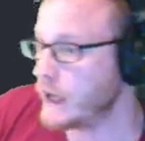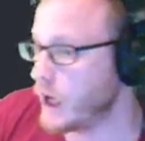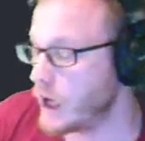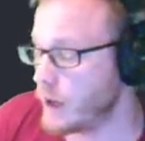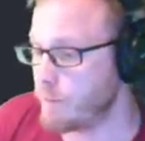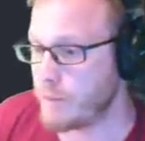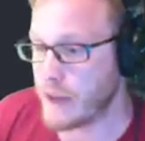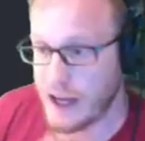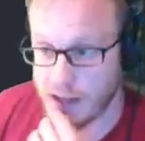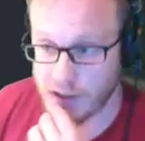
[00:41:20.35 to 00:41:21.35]

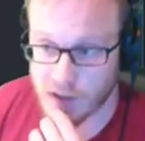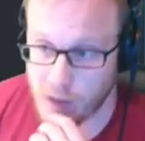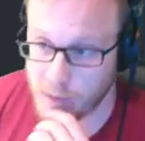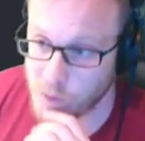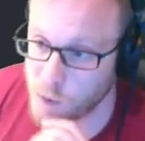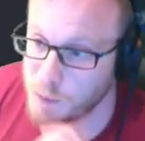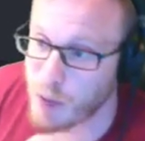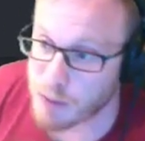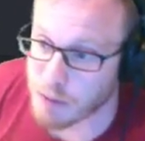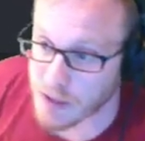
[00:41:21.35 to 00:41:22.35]
And I mean, we'll
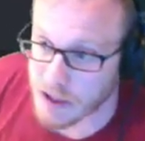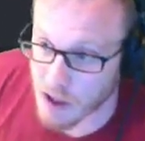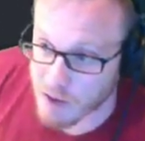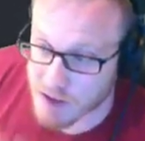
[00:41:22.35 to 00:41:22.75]
probably go